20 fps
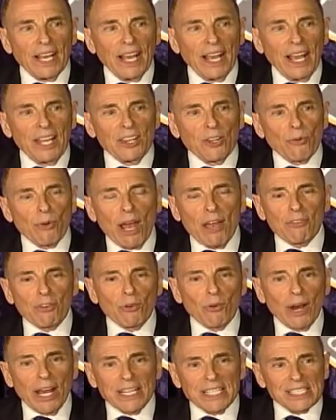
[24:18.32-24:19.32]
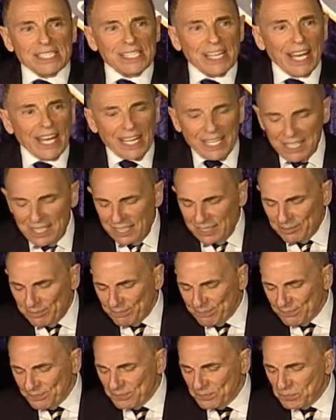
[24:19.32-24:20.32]
And the Reverend Wright
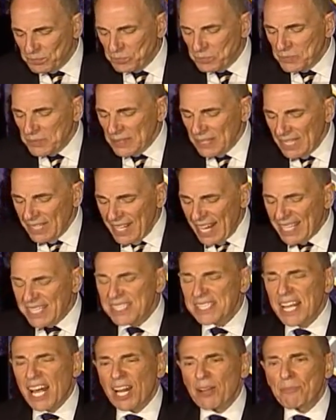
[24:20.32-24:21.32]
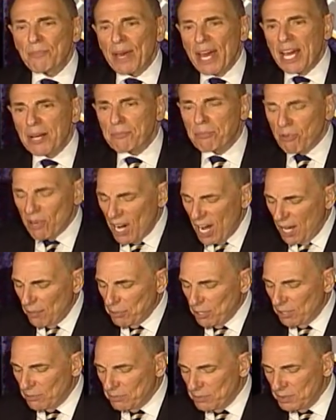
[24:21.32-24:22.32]
said, that's not a bad
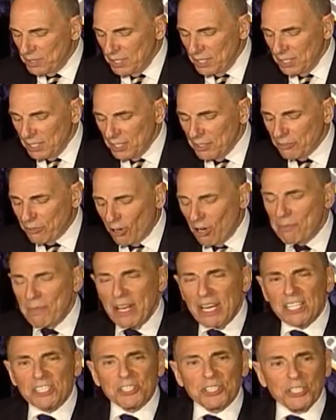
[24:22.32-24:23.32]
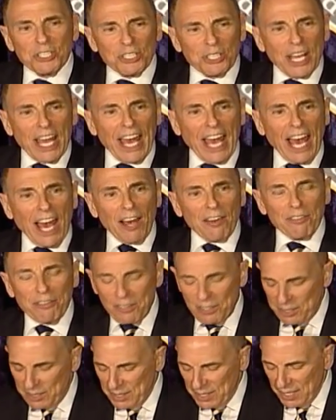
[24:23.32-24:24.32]
problem for a minister to have.
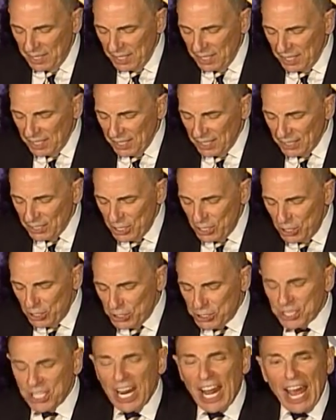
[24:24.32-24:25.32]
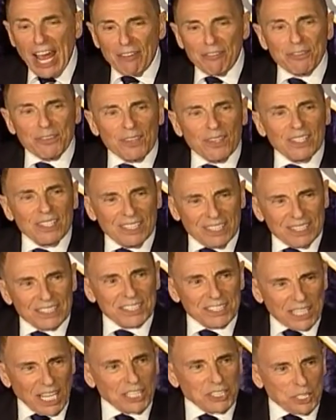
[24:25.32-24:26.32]
You should have
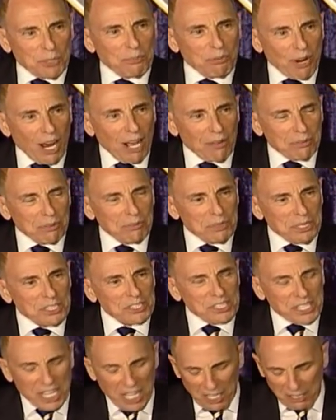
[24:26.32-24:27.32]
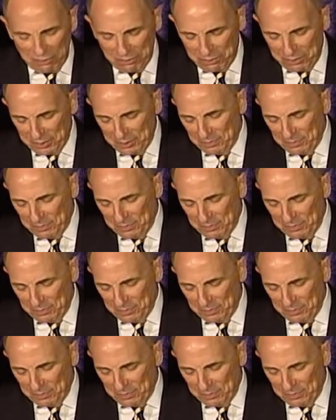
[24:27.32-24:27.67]
such a problem yourself.